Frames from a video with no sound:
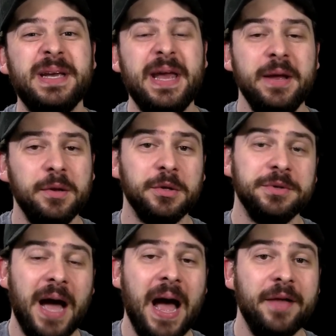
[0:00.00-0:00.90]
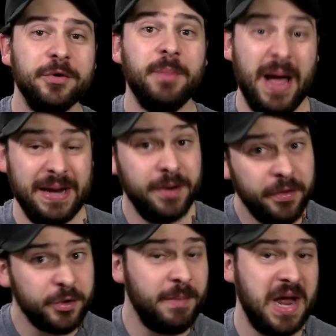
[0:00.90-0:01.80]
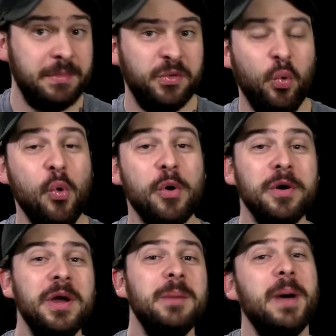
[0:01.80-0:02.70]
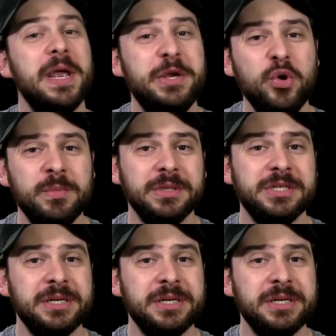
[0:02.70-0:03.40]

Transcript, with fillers: killed either by another mammoth or by humans.